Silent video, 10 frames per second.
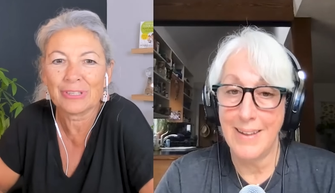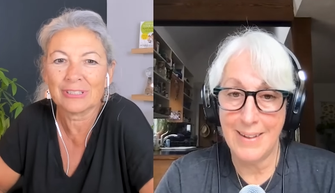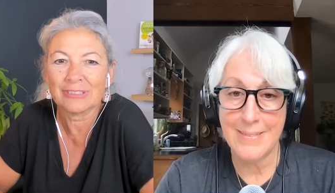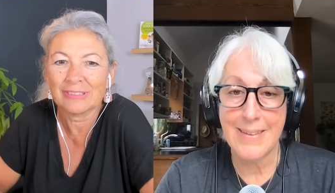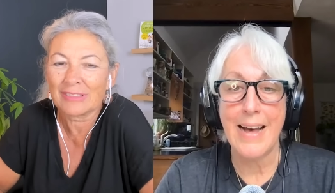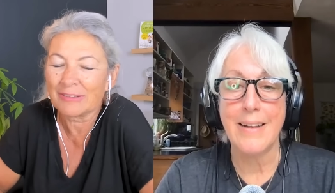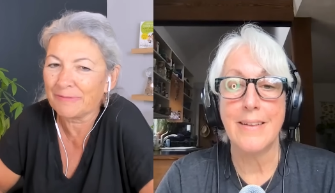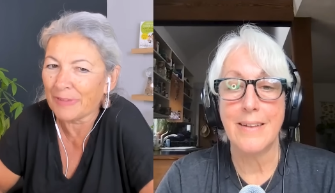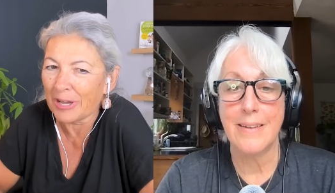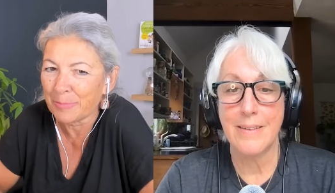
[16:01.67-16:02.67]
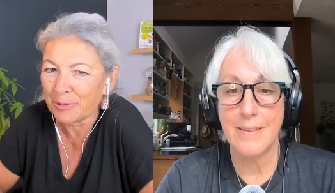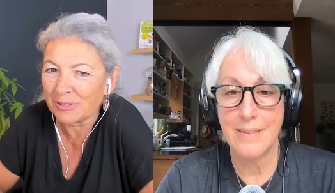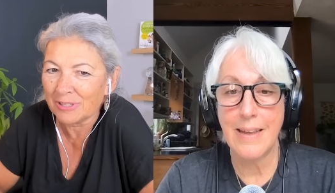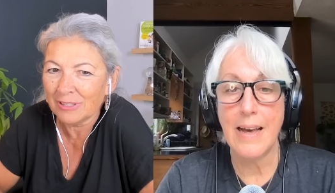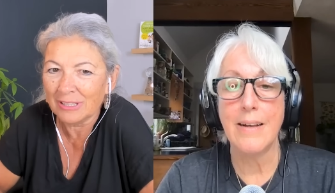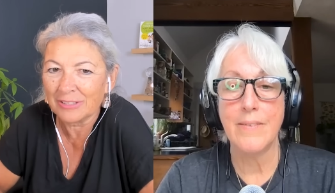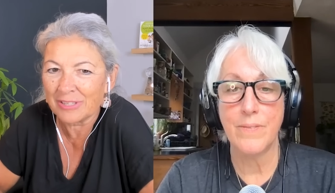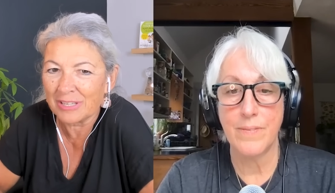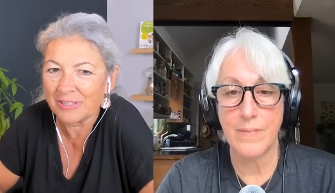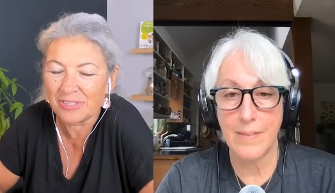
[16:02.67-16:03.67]
Speaker 1: the, exactly. the fiber yeah. is
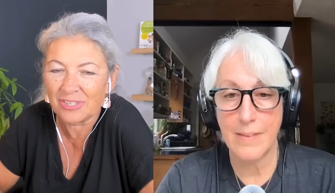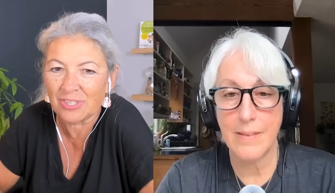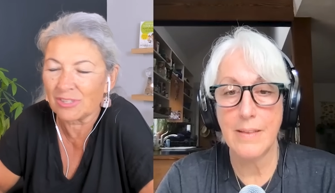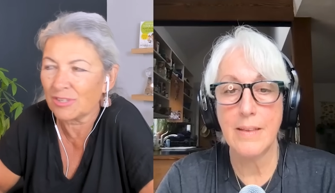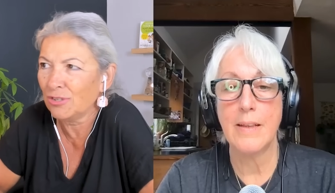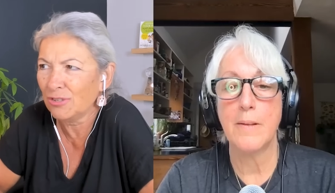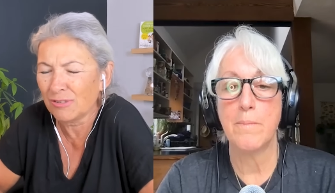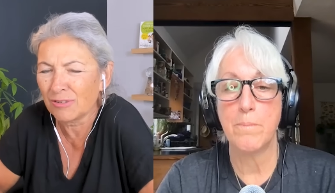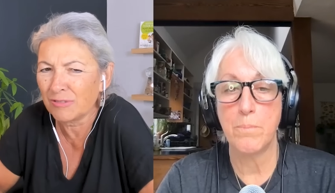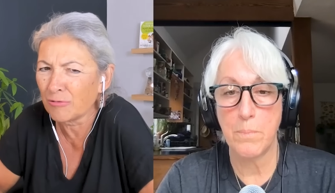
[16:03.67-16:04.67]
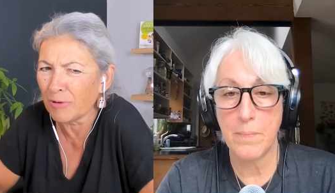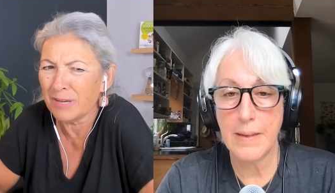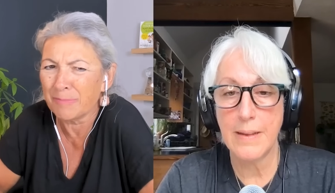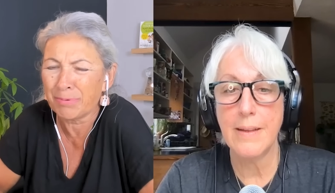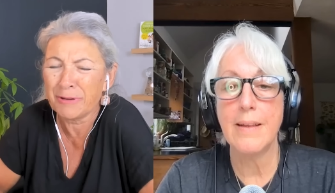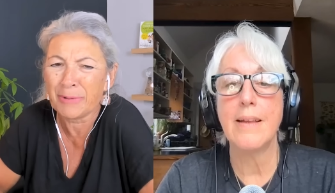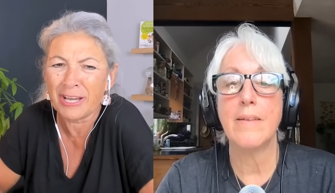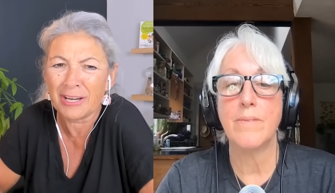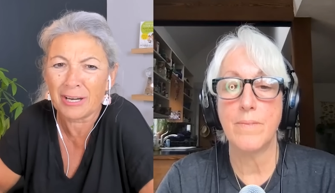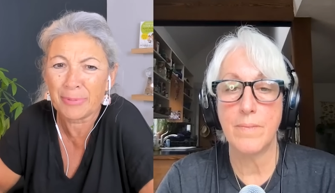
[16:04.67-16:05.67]
is just a great
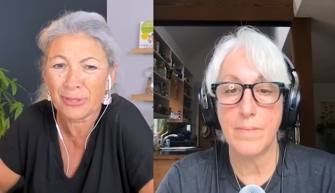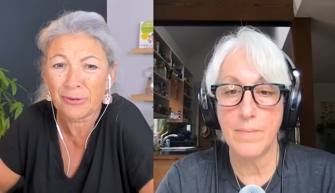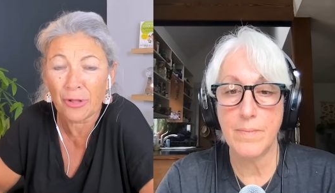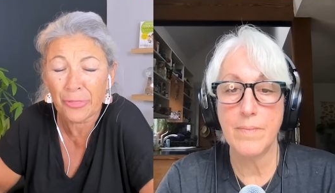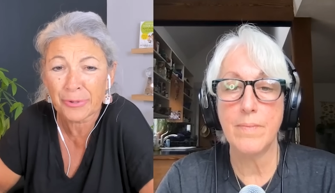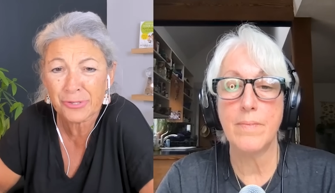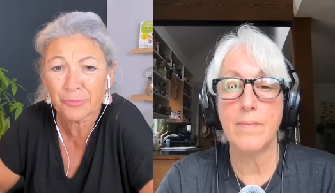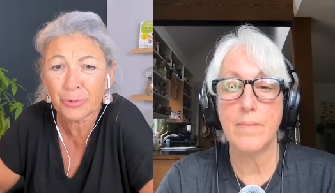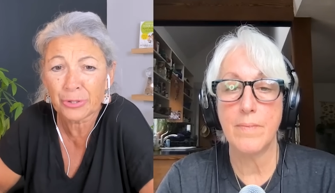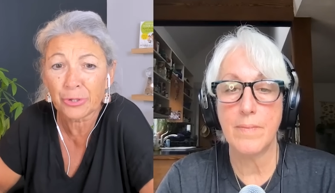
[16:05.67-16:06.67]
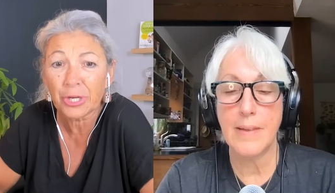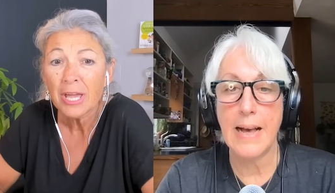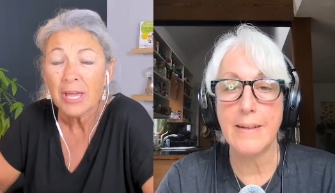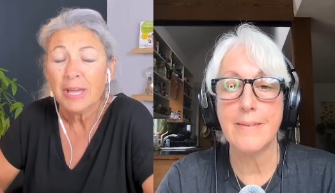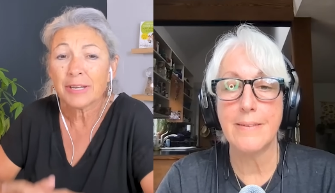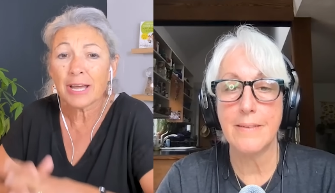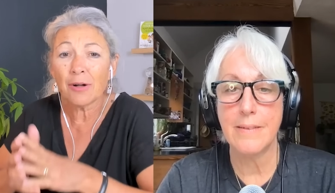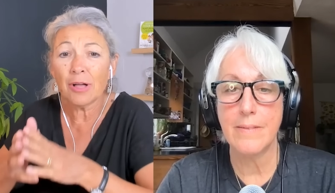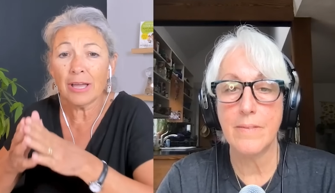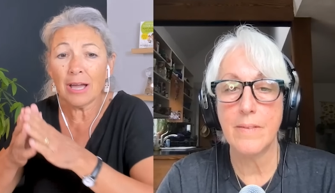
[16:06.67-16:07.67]
prebiotic but they're they're also really good yes.
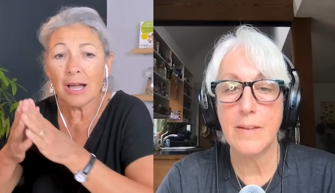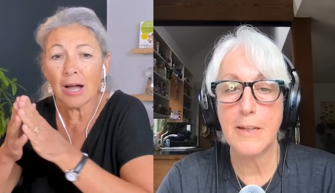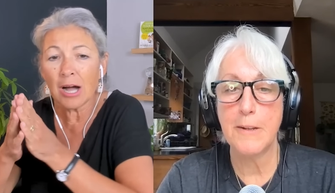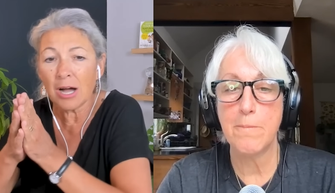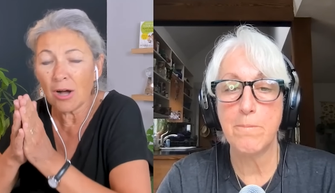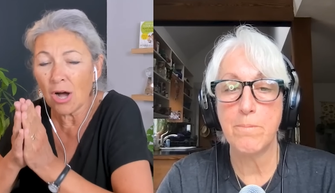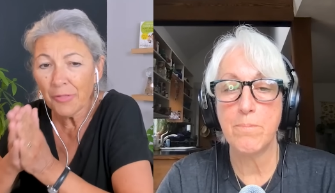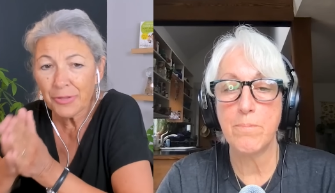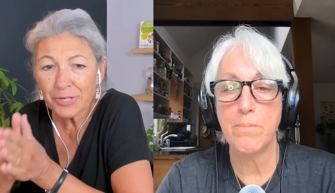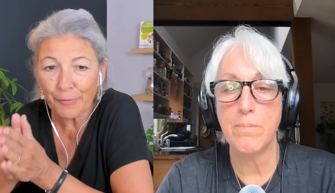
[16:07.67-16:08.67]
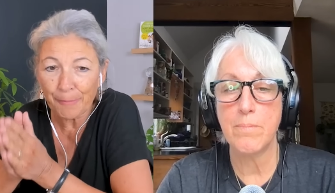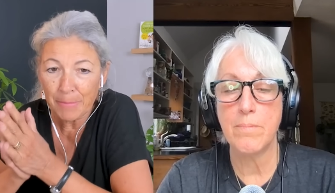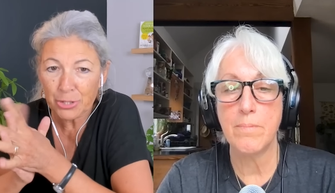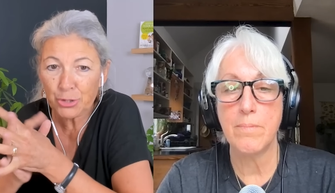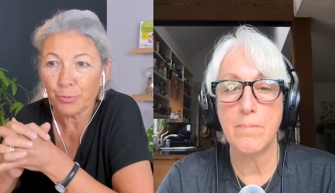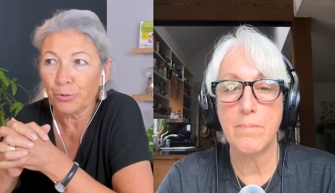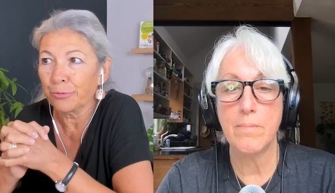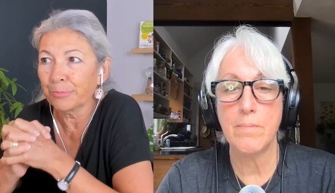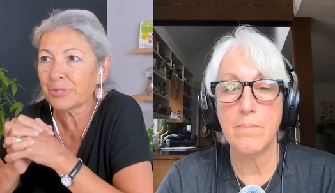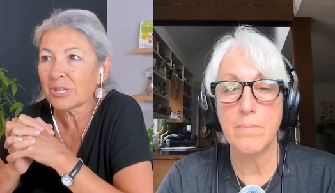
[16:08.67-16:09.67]
now uh, all the different
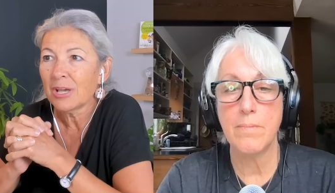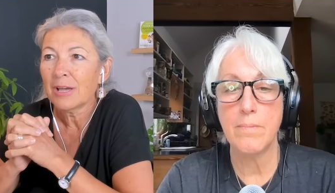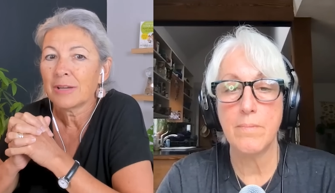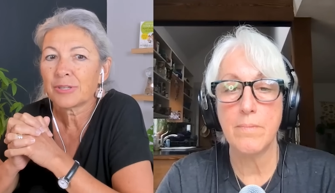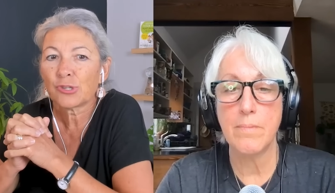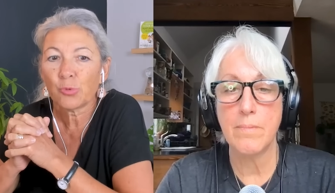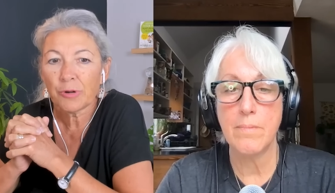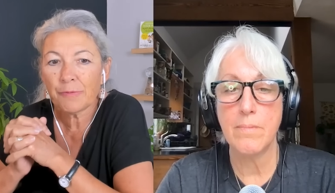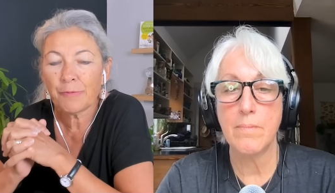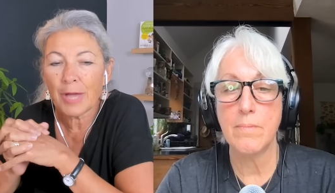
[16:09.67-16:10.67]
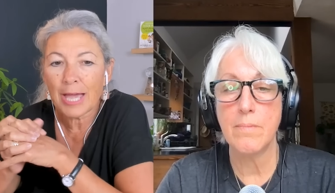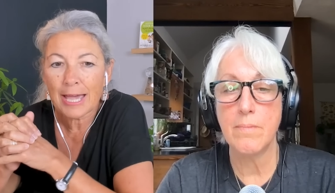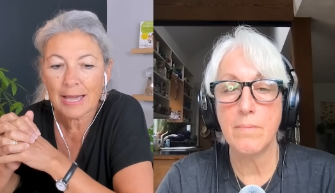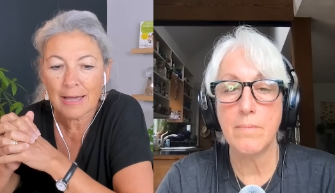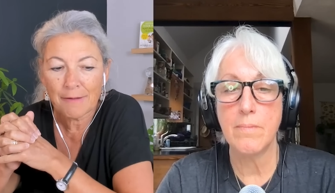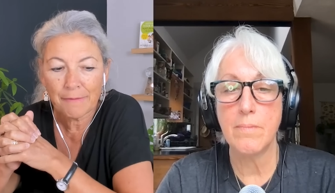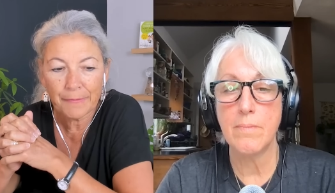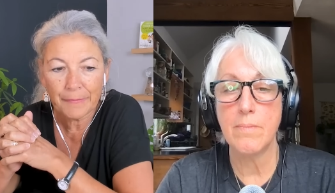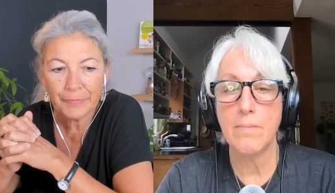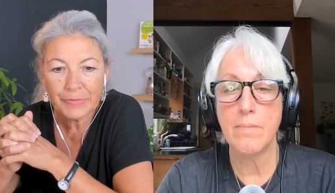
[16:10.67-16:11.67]
mushrooms sort of have
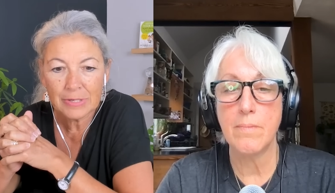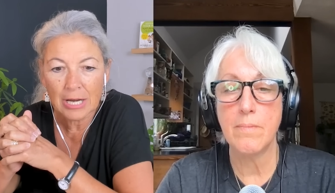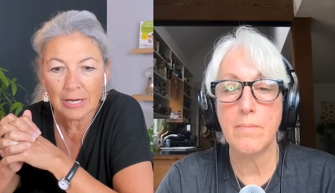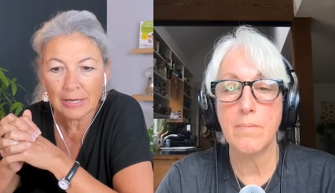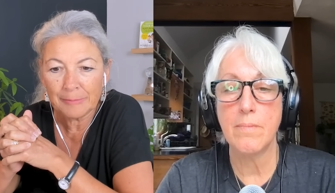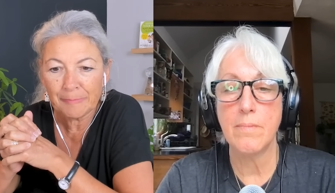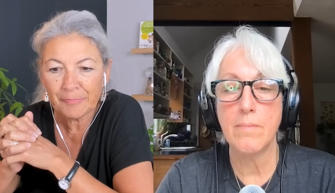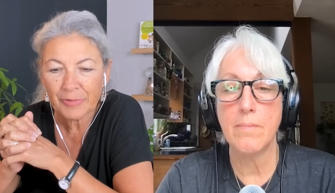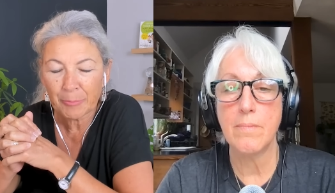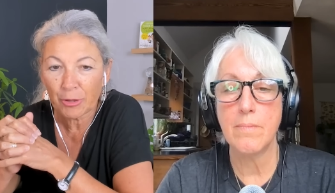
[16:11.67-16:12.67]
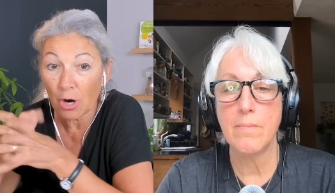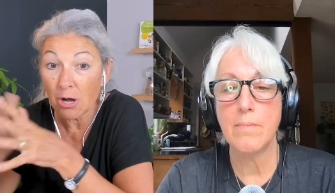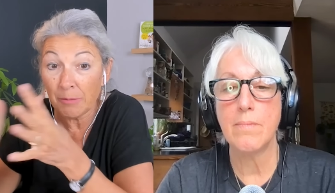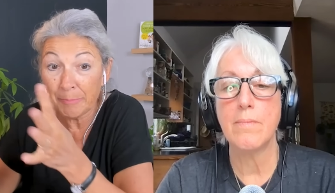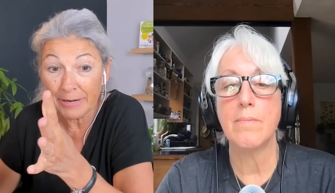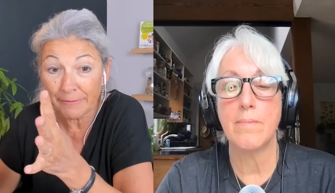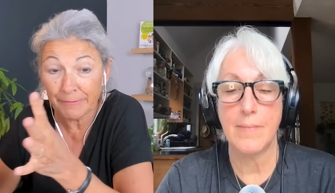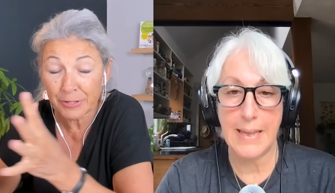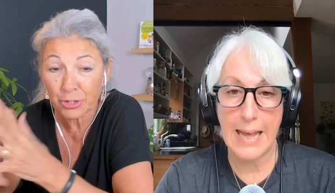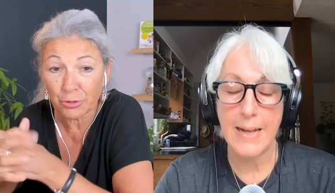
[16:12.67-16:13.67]
um, I mean, they're all
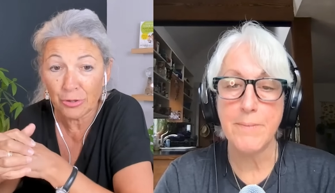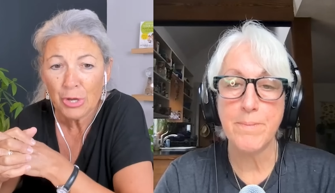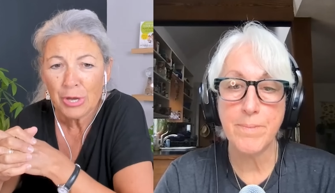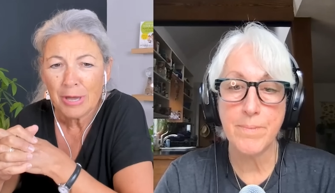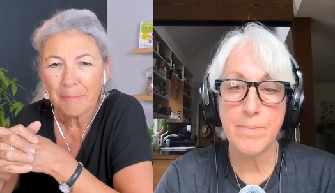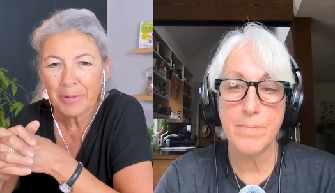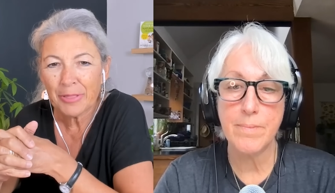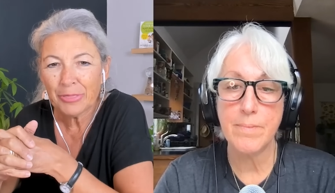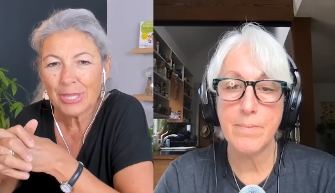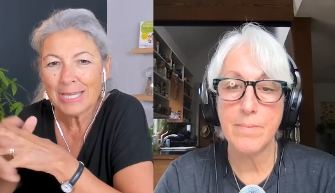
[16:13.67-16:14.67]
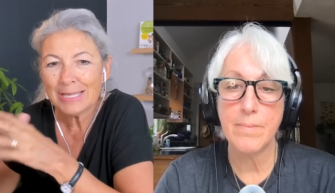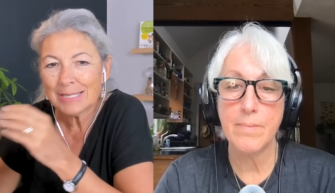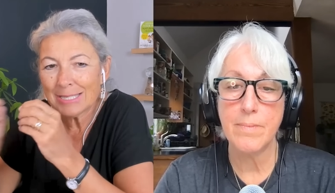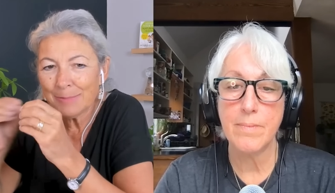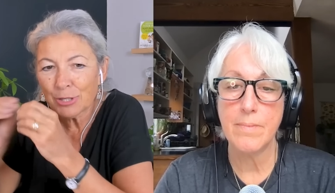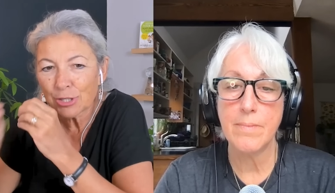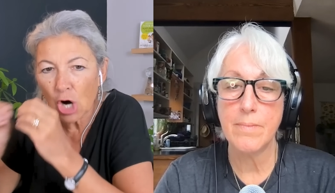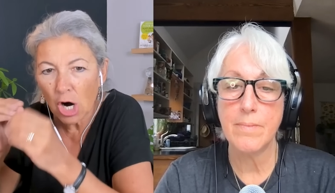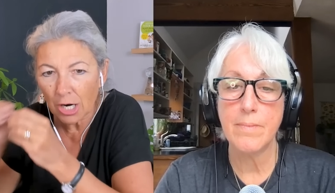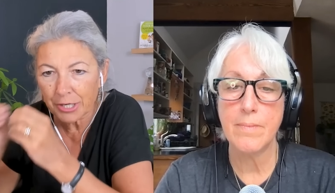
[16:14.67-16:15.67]
beneficial, yeah. but they seem to
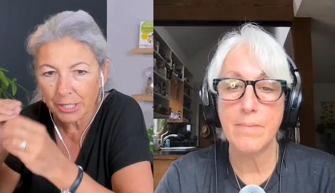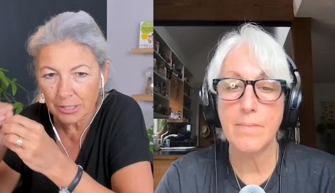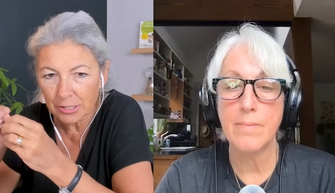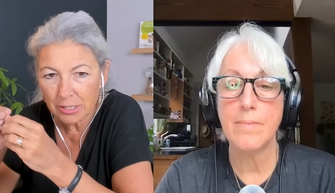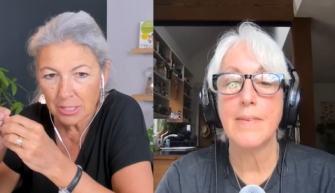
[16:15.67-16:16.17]
target